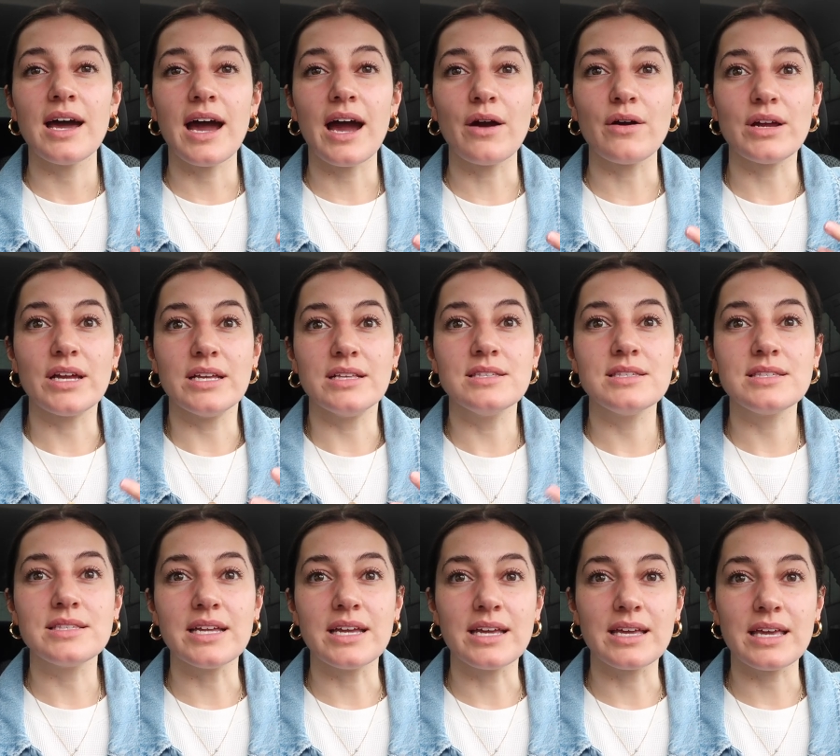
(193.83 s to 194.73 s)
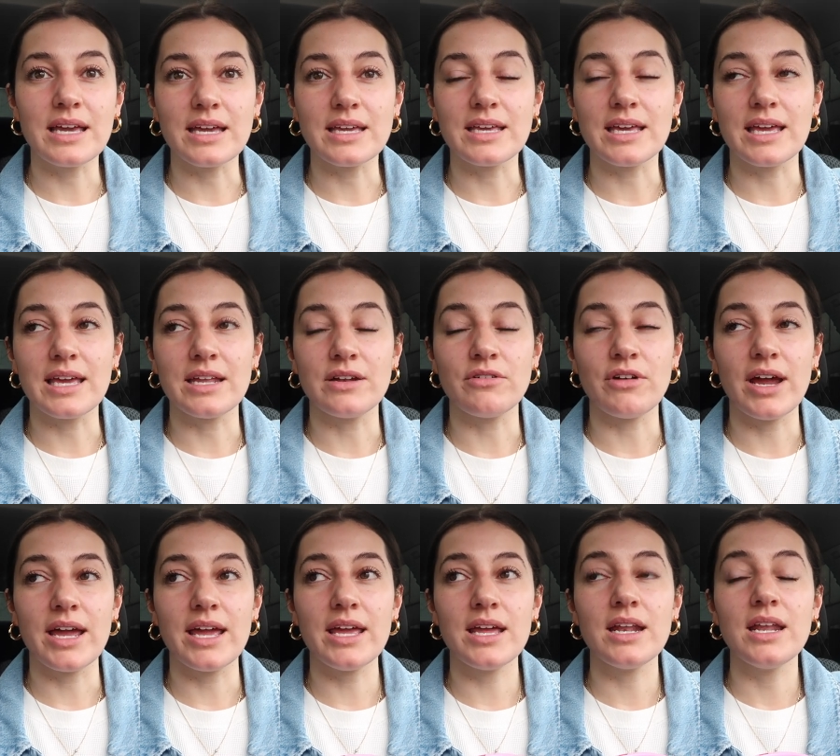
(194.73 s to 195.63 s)
our instinct kicking in,
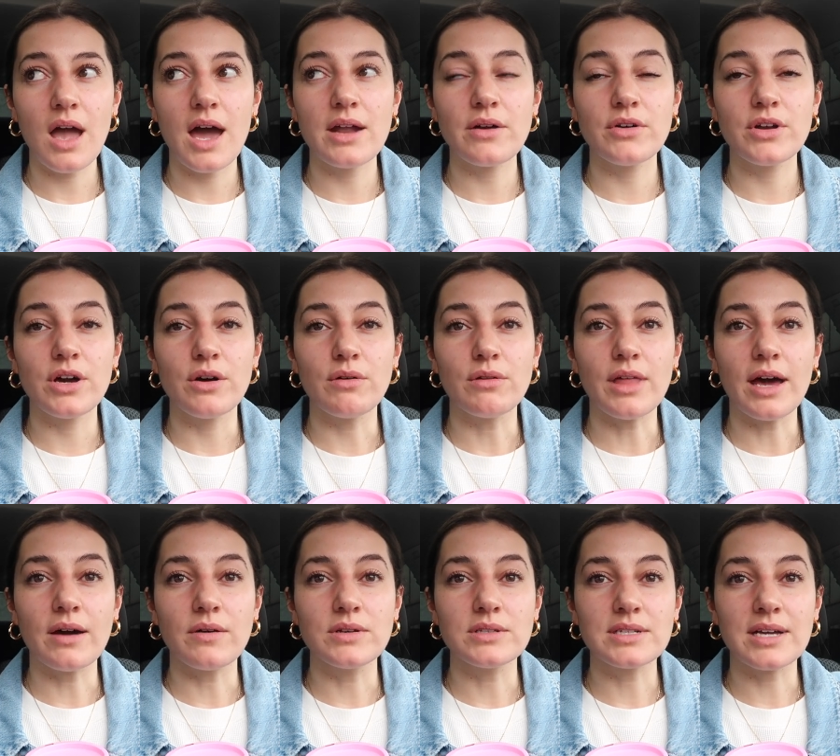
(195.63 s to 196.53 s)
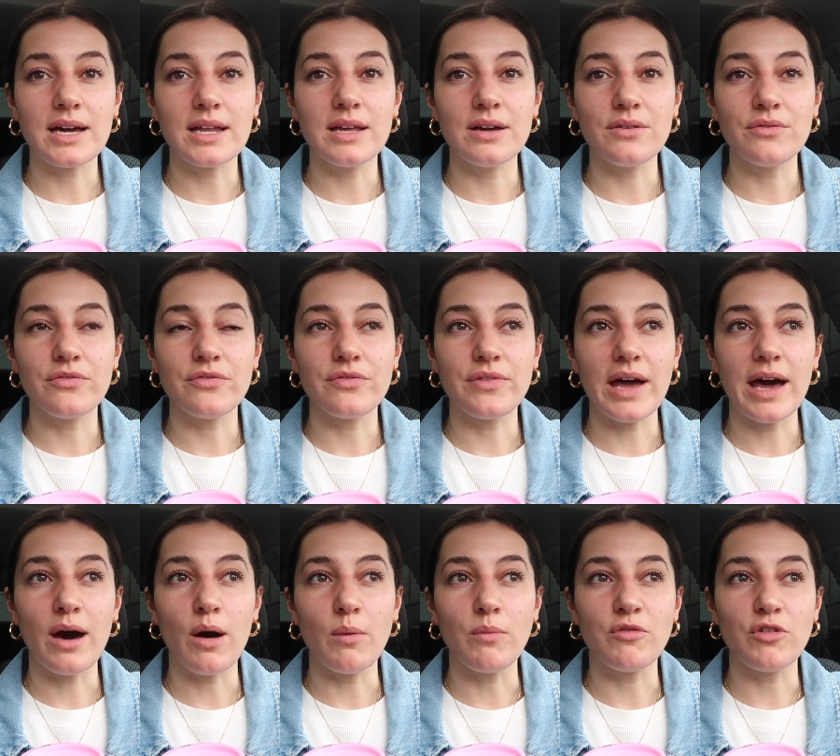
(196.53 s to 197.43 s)
right? I don't know. That was kind of
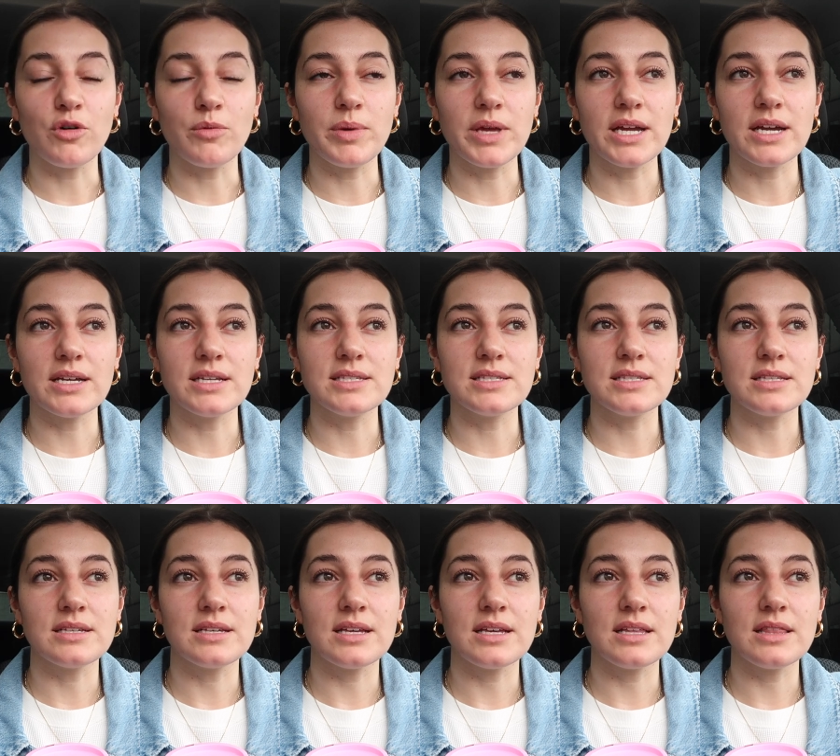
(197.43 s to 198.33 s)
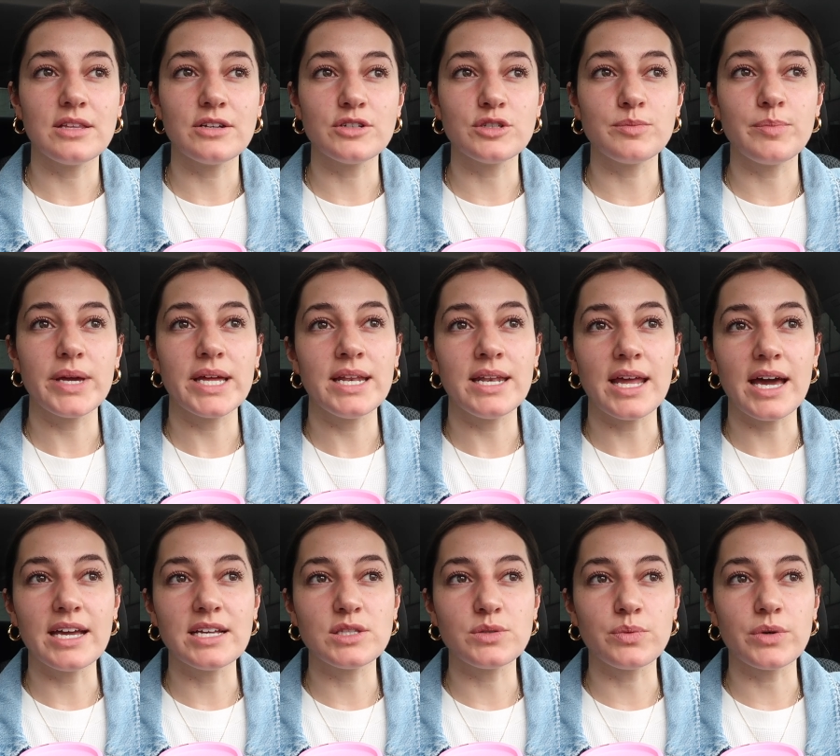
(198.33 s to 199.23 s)
helpful because there's been
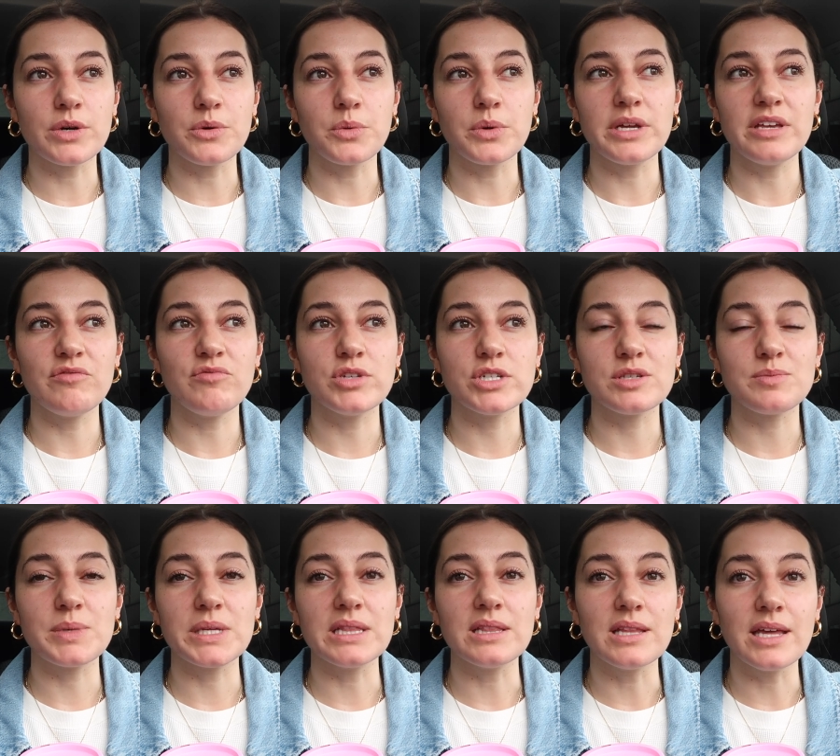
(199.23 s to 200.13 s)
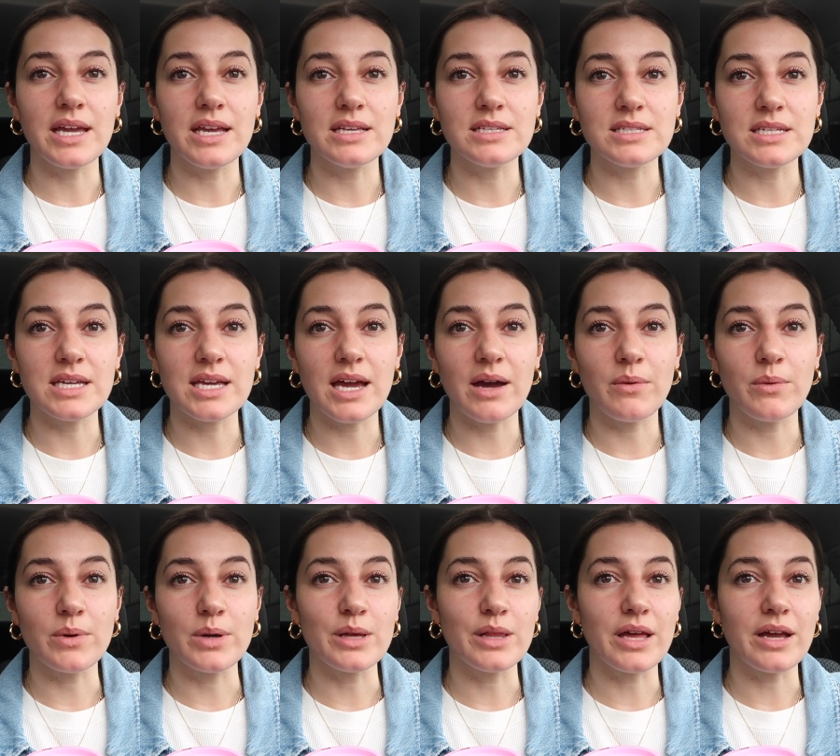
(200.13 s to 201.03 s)
nights where we've just been lazy
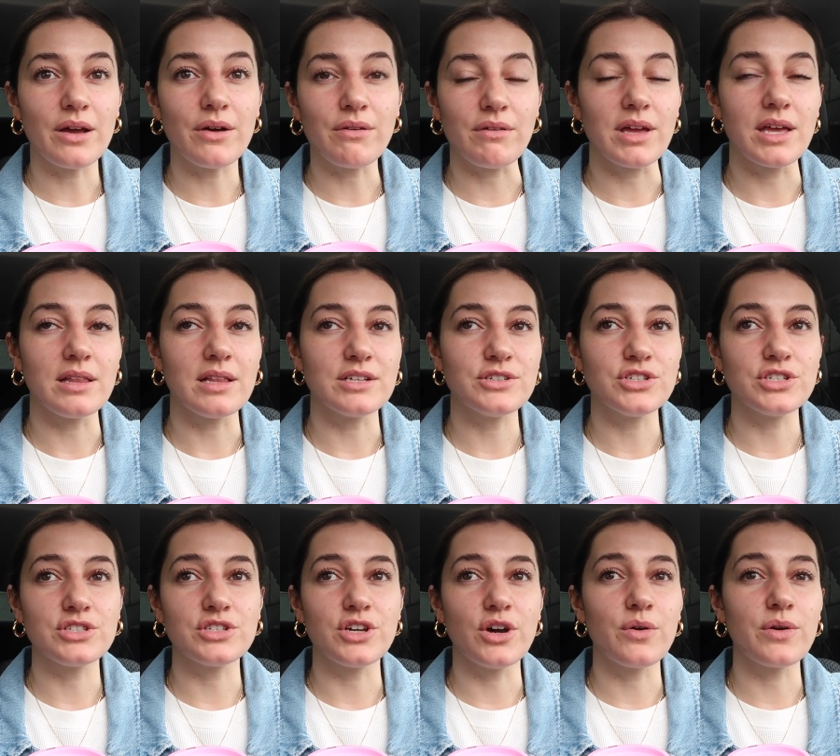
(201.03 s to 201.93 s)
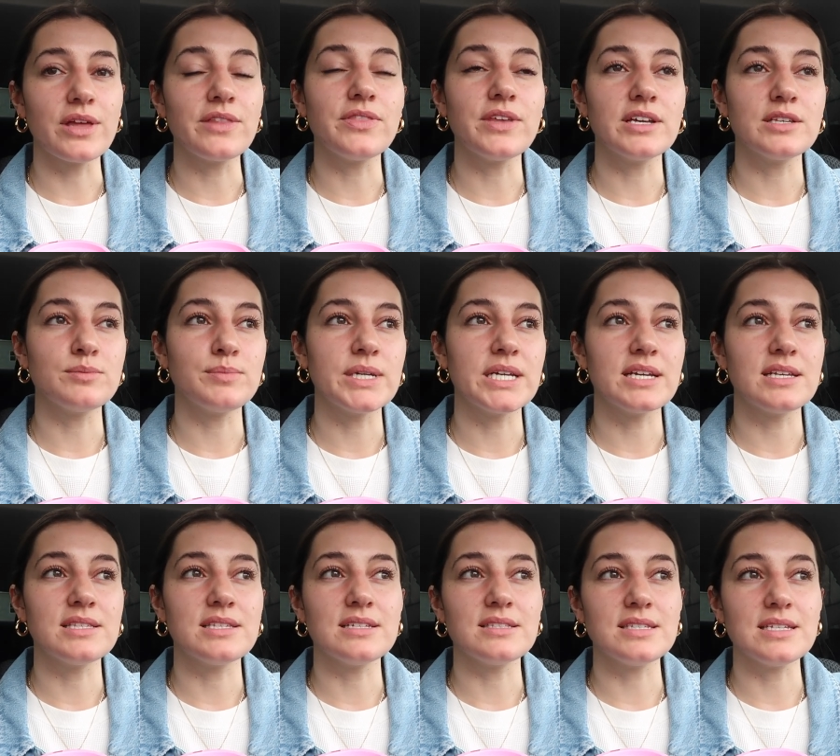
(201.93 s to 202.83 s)
and we're like, okay, let's just go get this
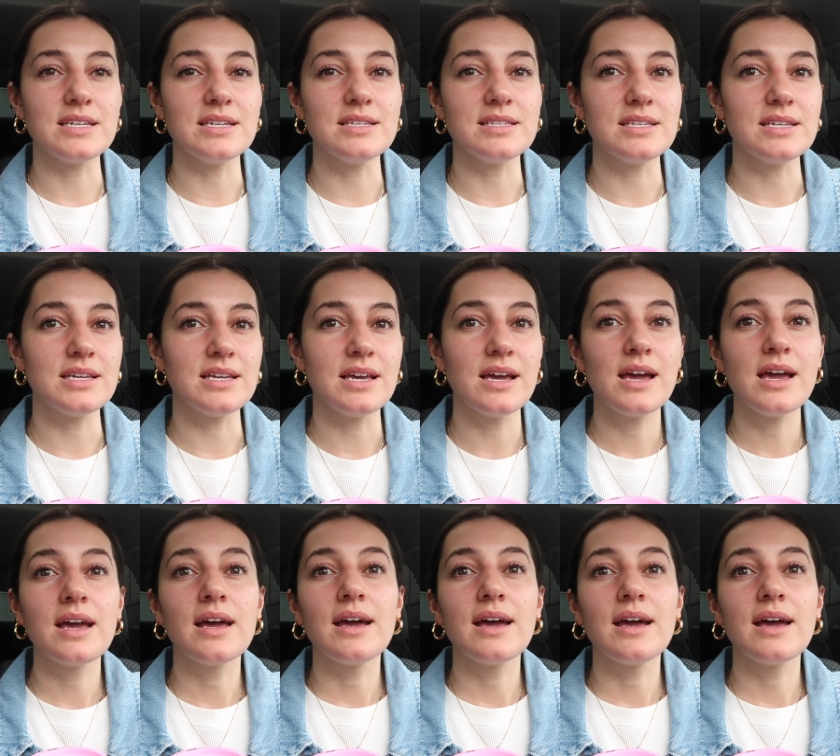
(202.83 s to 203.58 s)
because it's easy